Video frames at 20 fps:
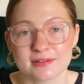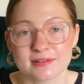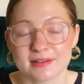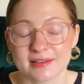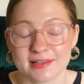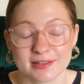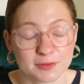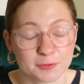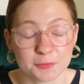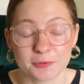
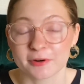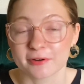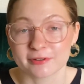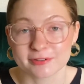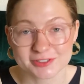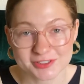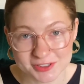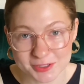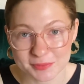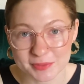in the world
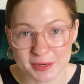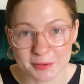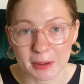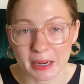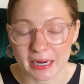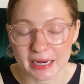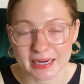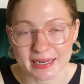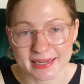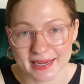should be
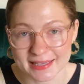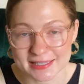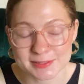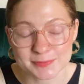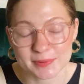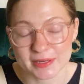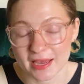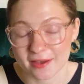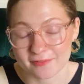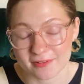wearing an
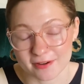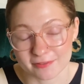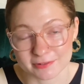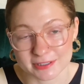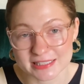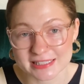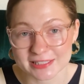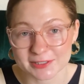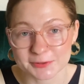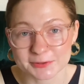SPF every
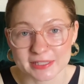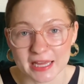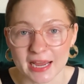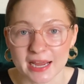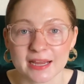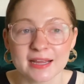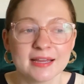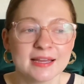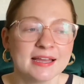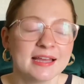single
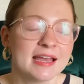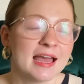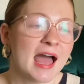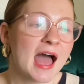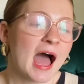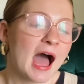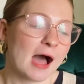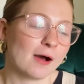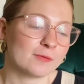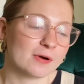day.
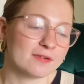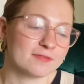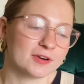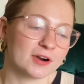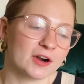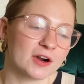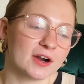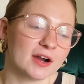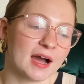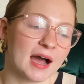
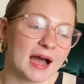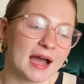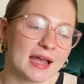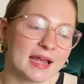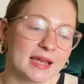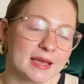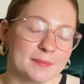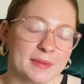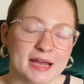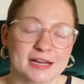However, I
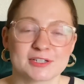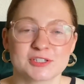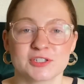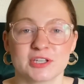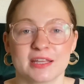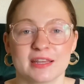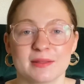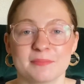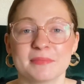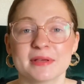am actually
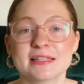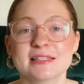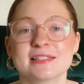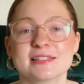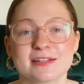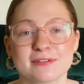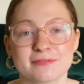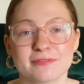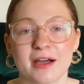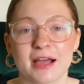in the midst
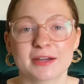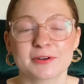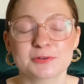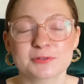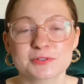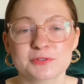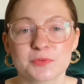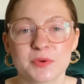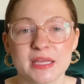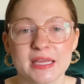of
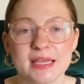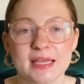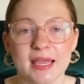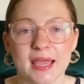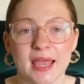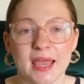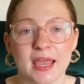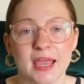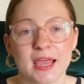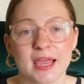finals week
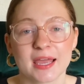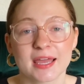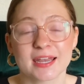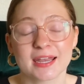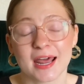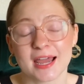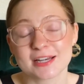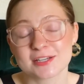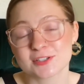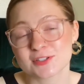and
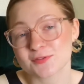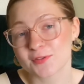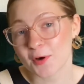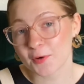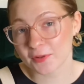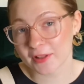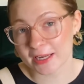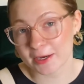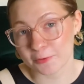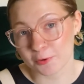I just felt
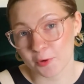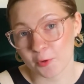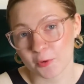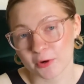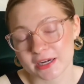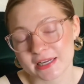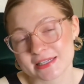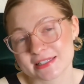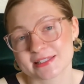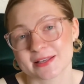like
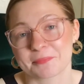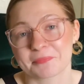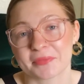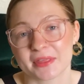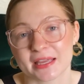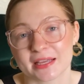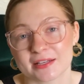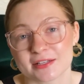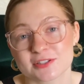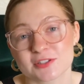recording
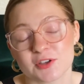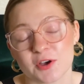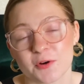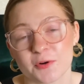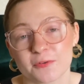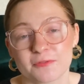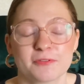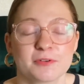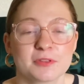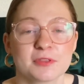something. So
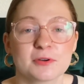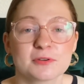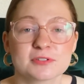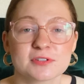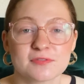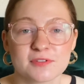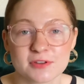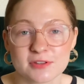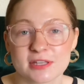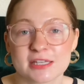for those
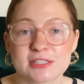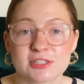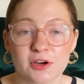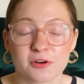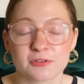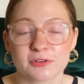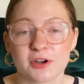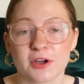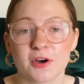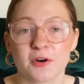of you that
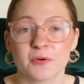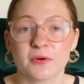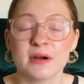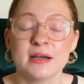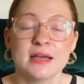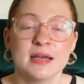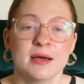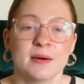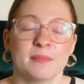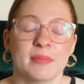don't know,
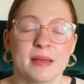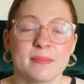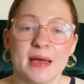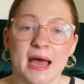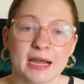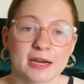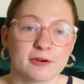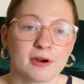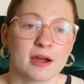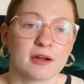my
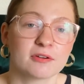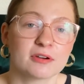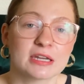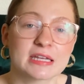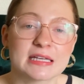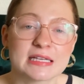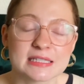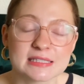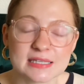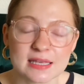background
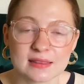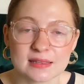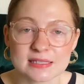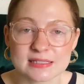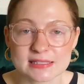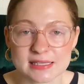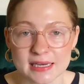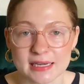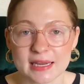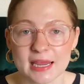is in the
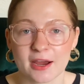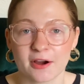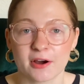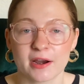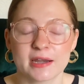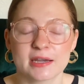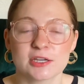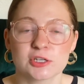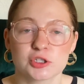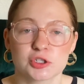skincare
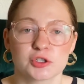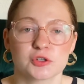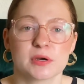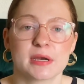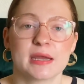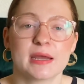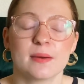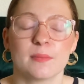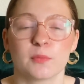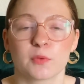
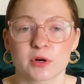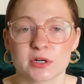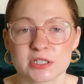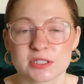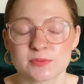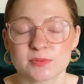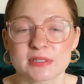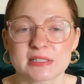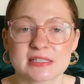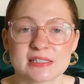industry, more
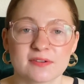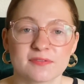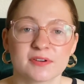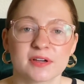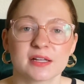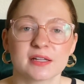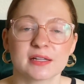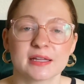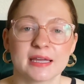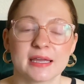
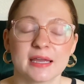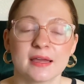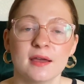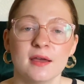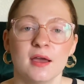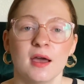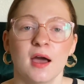specifically